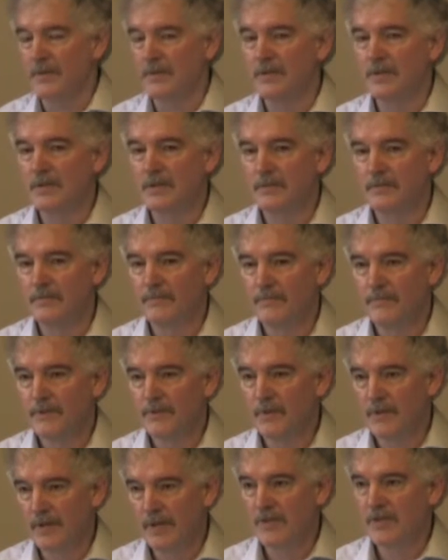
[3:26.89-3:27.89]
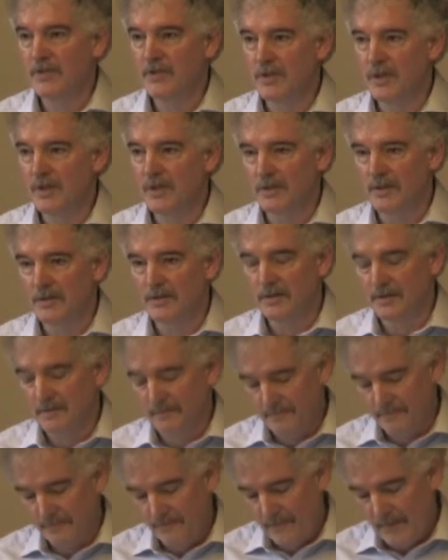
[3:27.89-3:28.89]
which is what the HTA
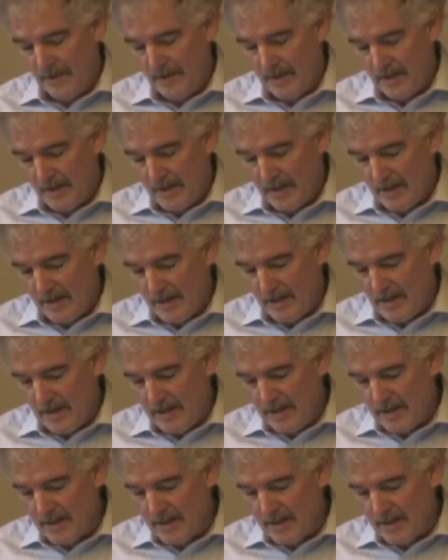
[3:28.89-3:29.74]
does,